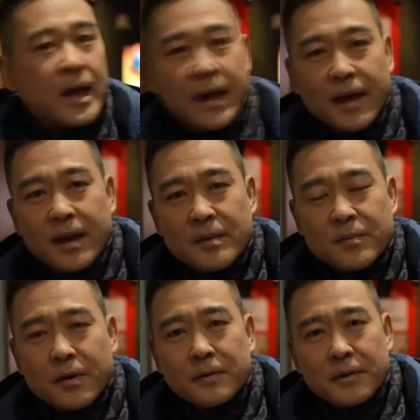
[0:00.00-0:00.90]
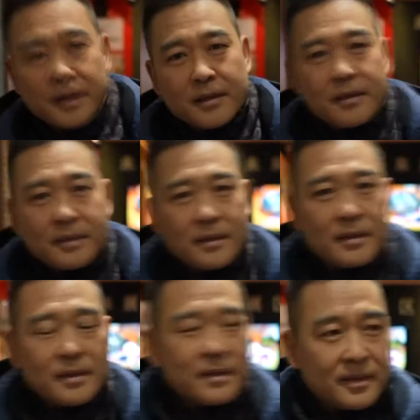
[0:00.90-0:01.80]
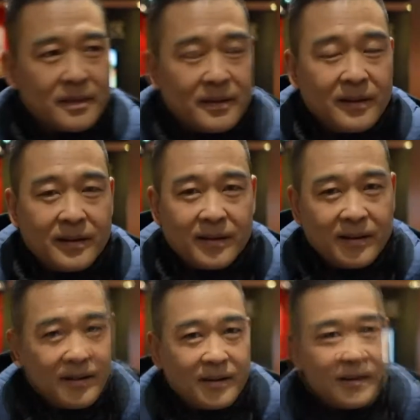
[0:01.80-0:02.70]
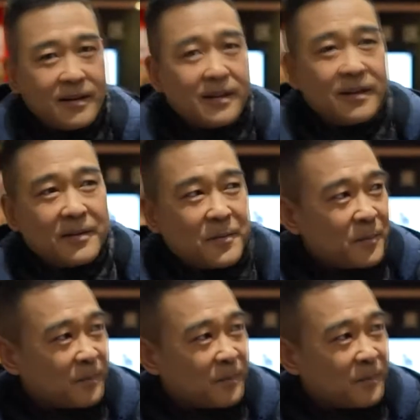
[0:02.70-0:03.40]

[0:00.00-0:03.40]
and probably in a